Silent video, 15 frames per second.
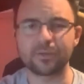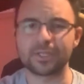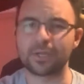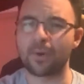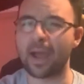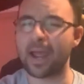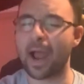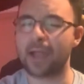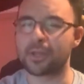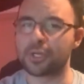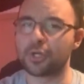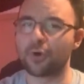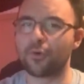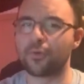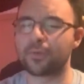So I
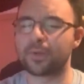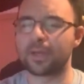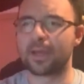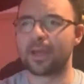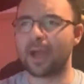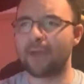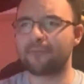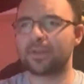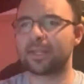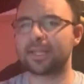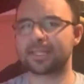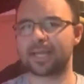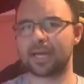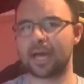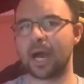feel like
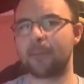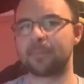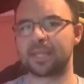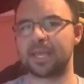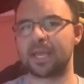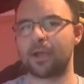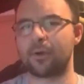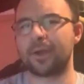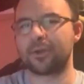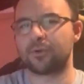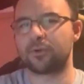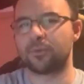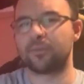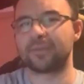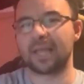that's kind of up in the air. I don't
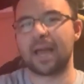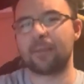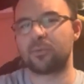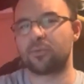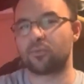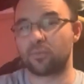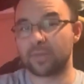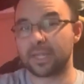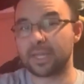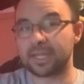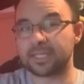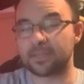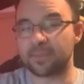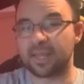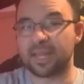know if Labyrinth really
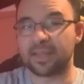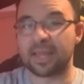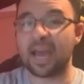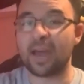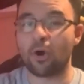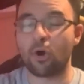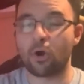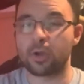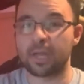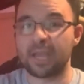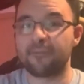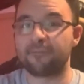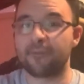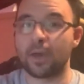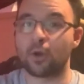needs to be hit that hard,
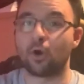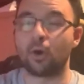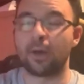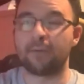if at all.